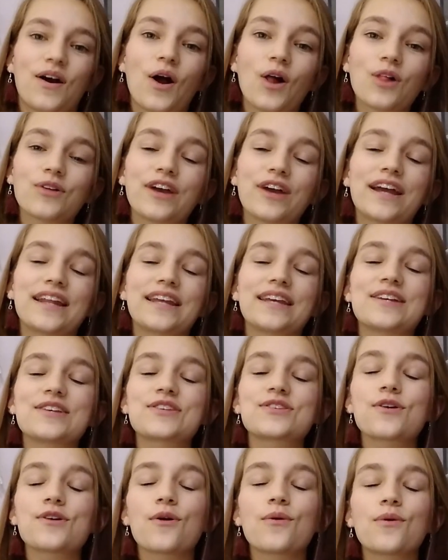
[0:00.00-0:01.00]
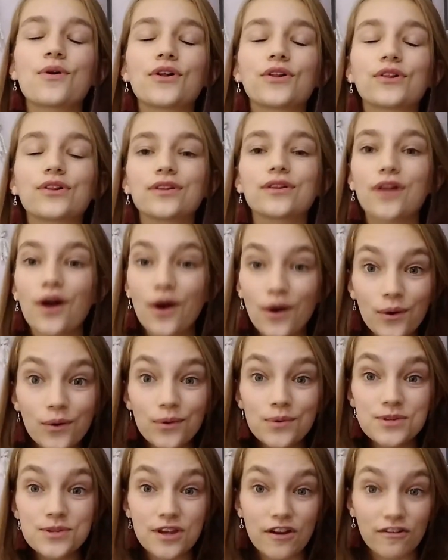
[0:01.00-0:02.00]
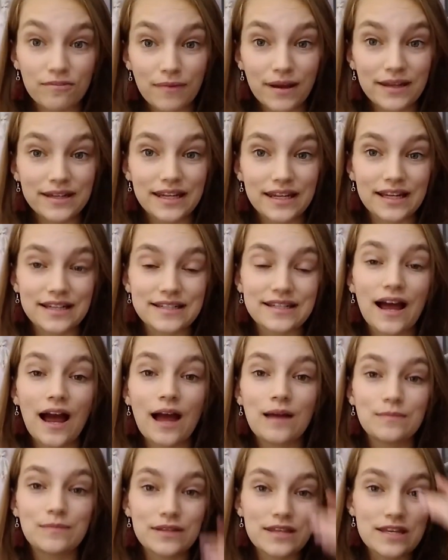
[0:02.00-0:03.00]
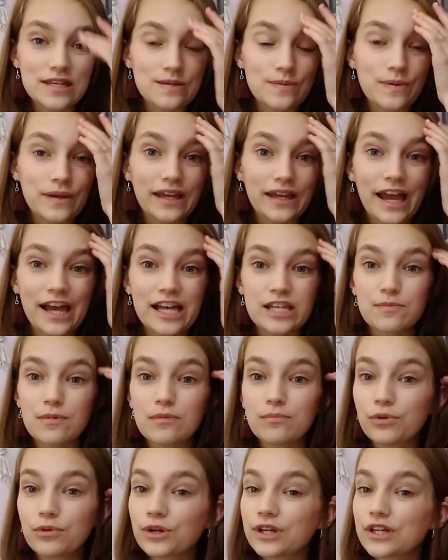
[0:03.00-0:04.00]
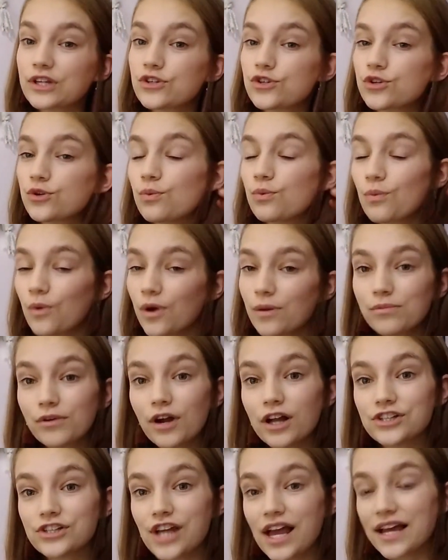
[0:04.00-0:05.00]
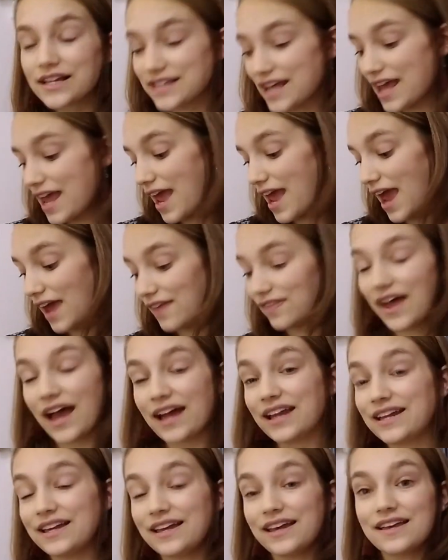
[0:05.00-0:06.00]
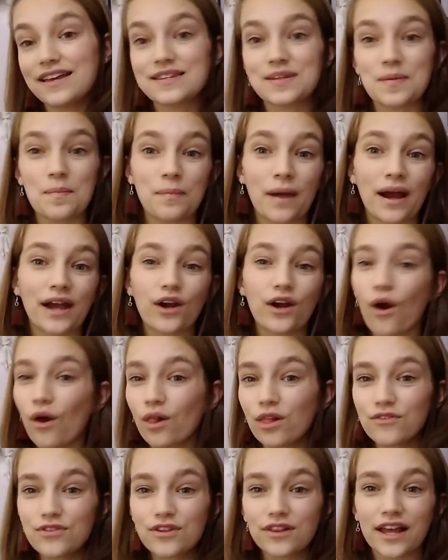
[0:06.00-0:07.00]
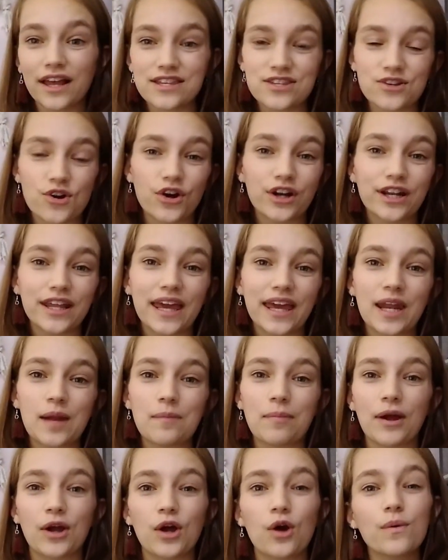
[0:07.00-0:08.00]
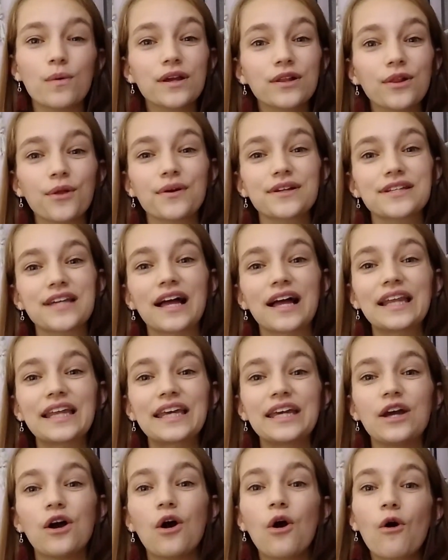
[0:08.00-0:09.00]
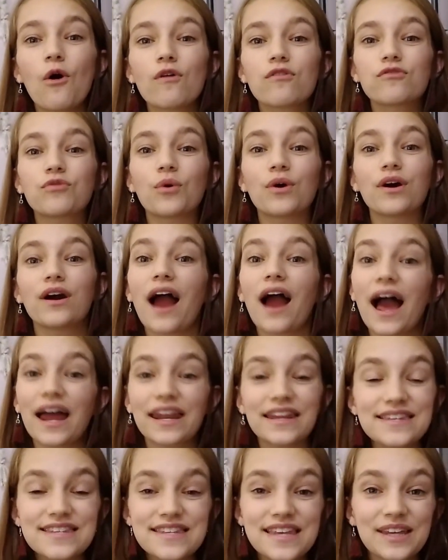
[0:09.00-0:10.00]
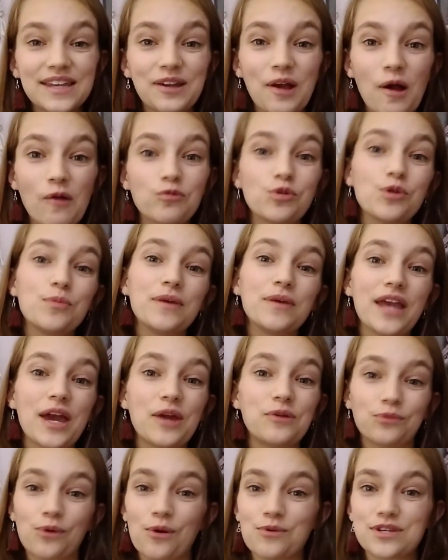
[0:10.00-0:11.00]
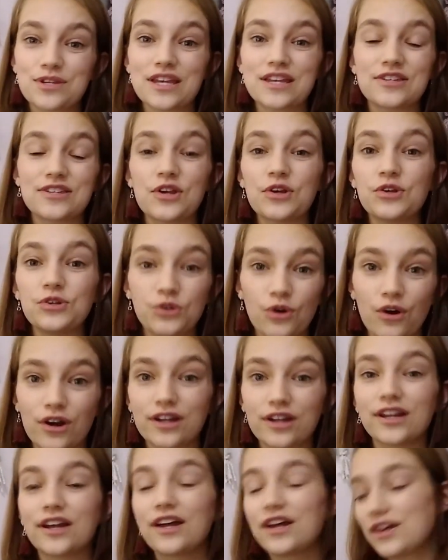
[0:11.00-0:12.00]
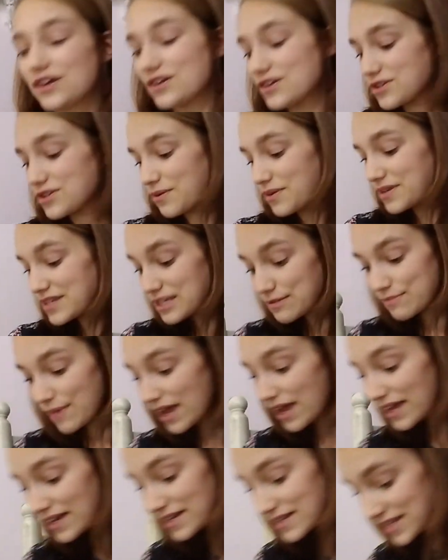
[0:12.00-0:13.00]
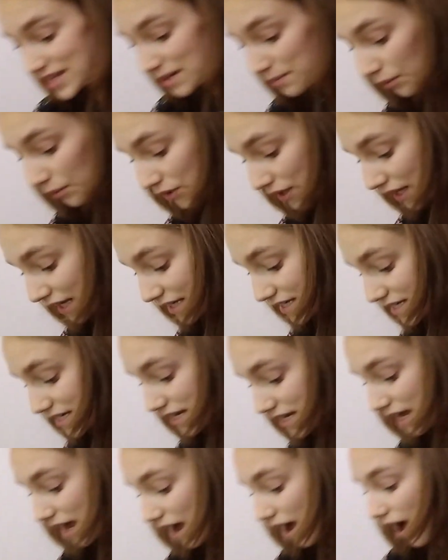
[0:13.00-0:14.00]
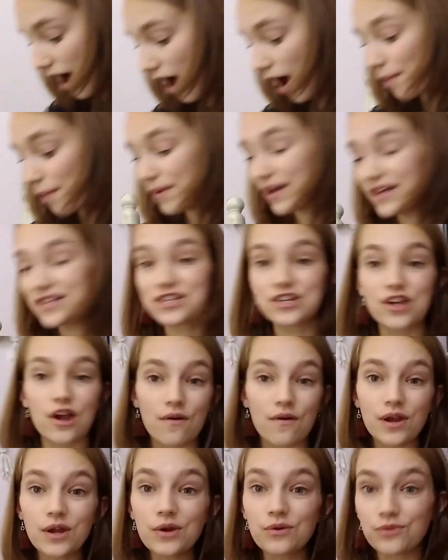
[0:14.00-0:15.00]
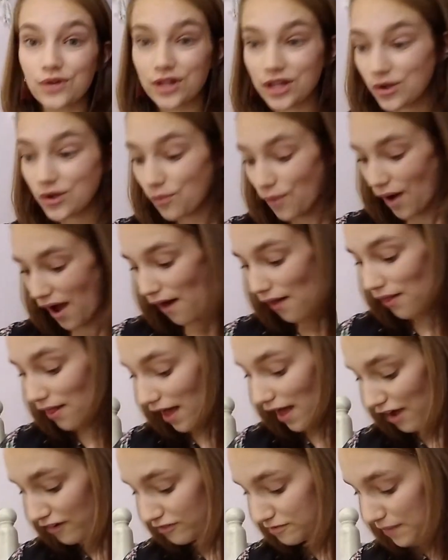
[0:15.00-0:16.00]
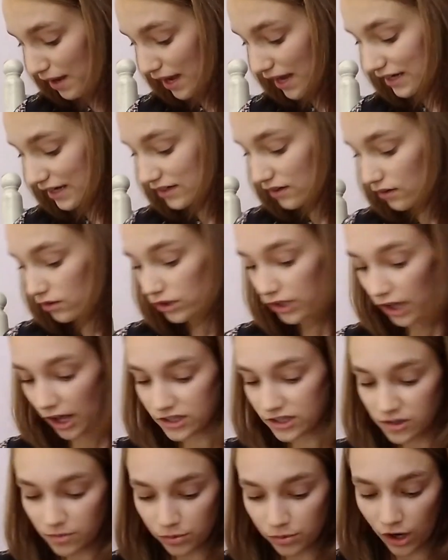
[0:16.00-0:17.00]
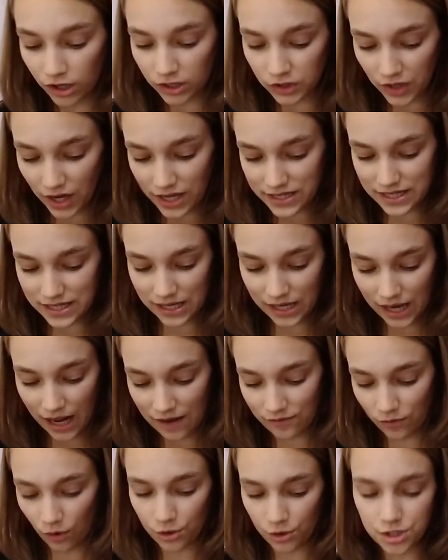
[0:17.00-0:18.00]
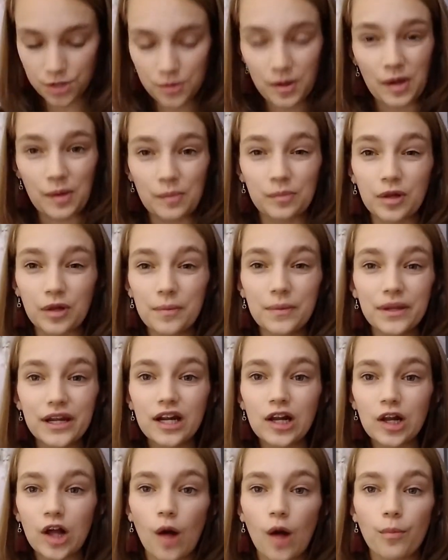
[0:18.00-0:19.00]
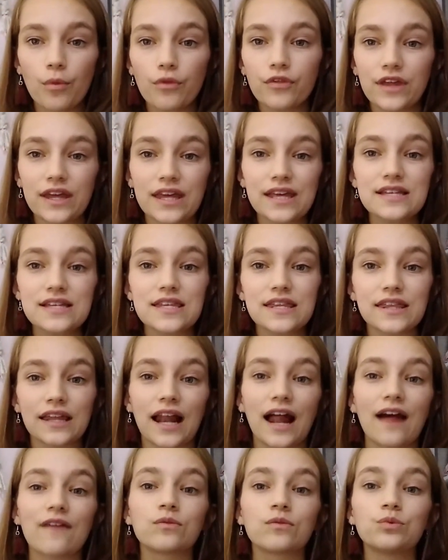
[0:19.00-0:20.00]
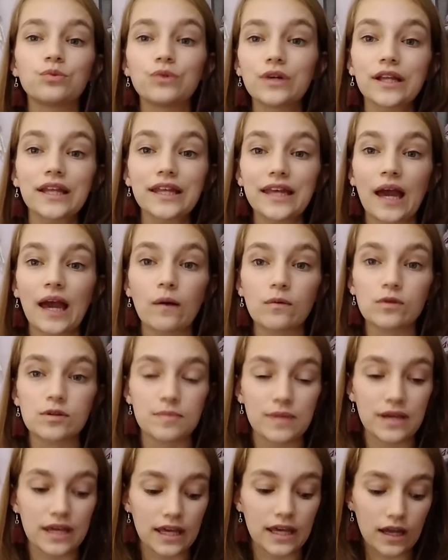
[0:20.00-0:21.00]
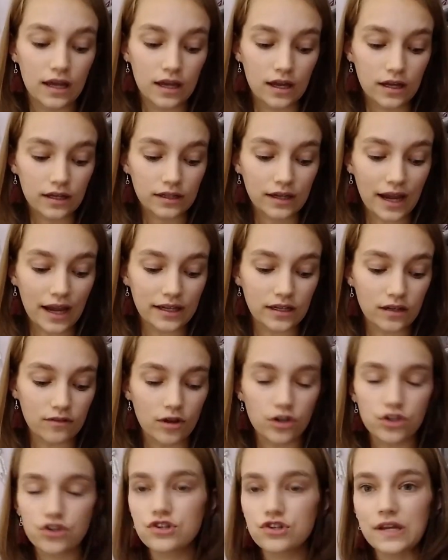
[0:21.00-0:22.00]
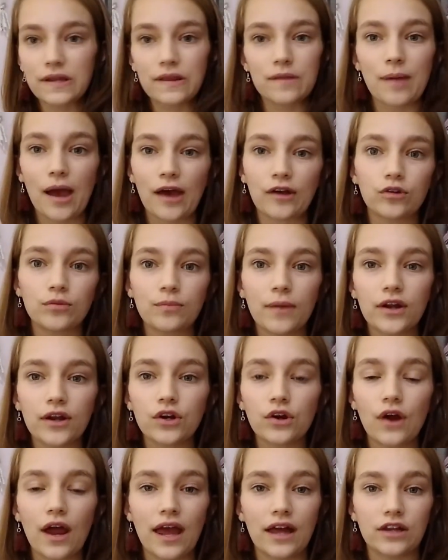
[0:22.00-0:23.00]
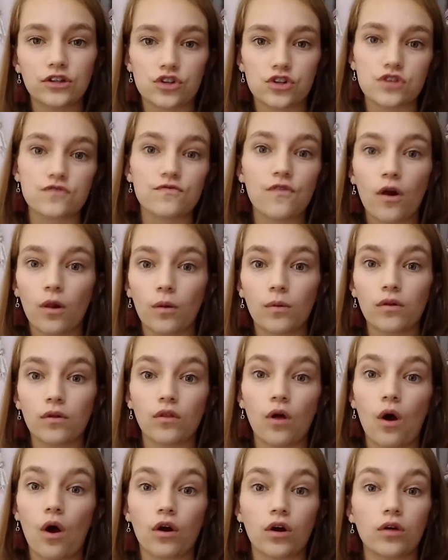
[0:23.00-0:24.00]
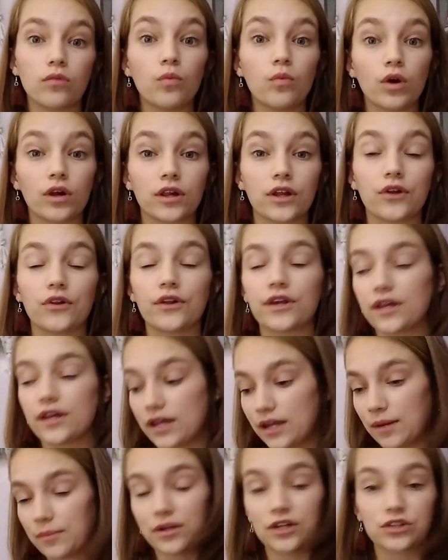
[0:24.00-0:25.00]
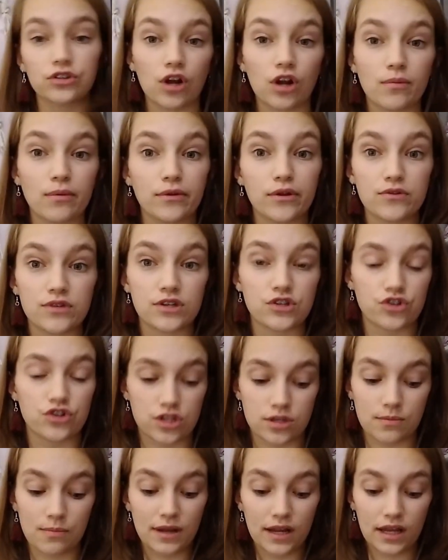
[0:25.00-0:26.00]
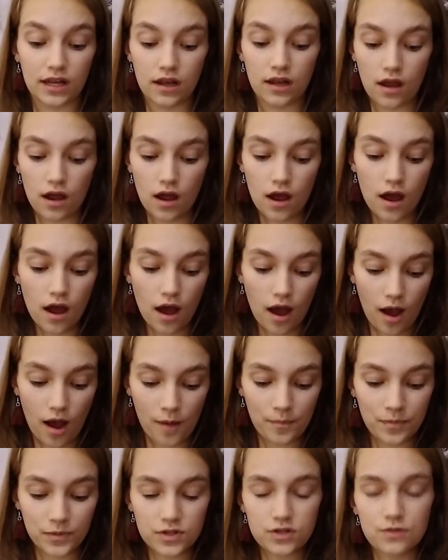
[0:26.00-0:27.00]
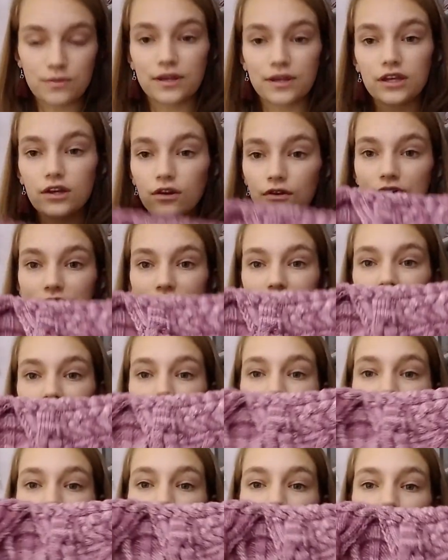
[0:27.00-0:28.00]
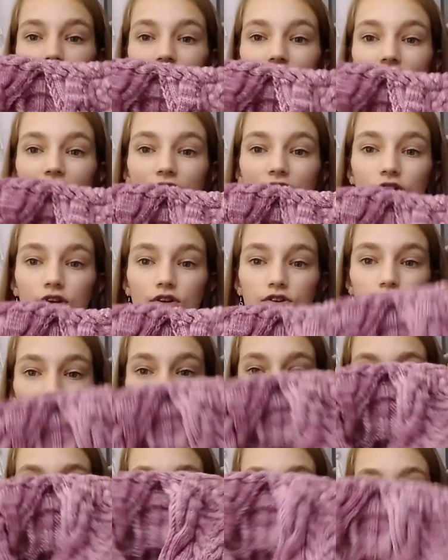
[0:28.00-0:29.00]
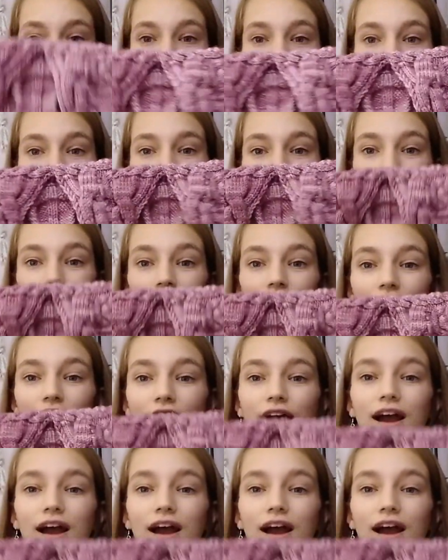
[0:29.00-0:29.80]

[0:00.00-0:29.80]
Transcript: Alrighty, so loads of my knitting time this week has been put into one project, and that is my All of the Lights Cardigan by Joji Locatelli for Addison and Ruby and Roses yarn. So this is my sample knit. Um, it's going really well. I've made lots of progress, and I have also implemented a couple things that have really helped me kind of understand the pattern better and just follow along more clearly. And I'm going to talk about those in just a minute. Um, so here is the cardigan so far.